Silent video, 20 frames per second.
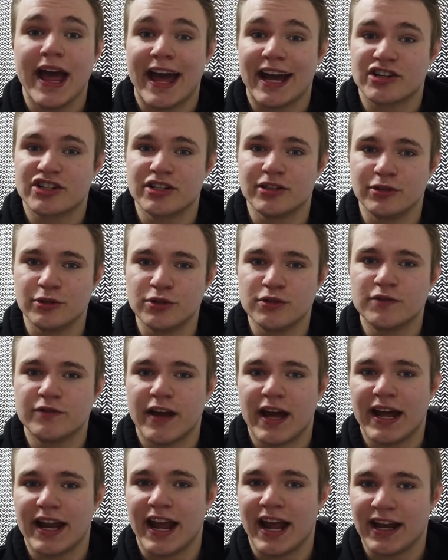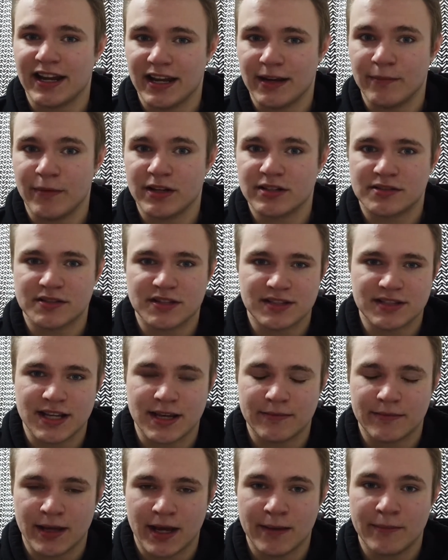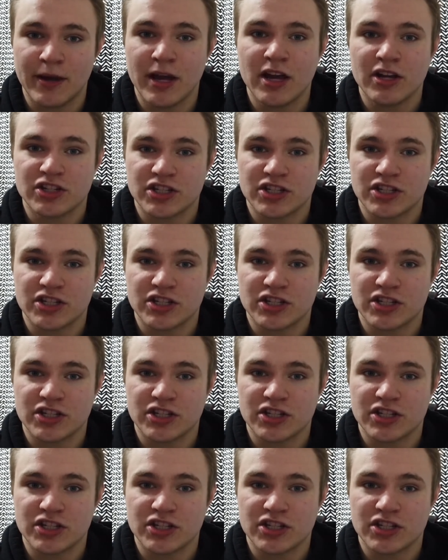actually lose fat and gain muscle at the same time,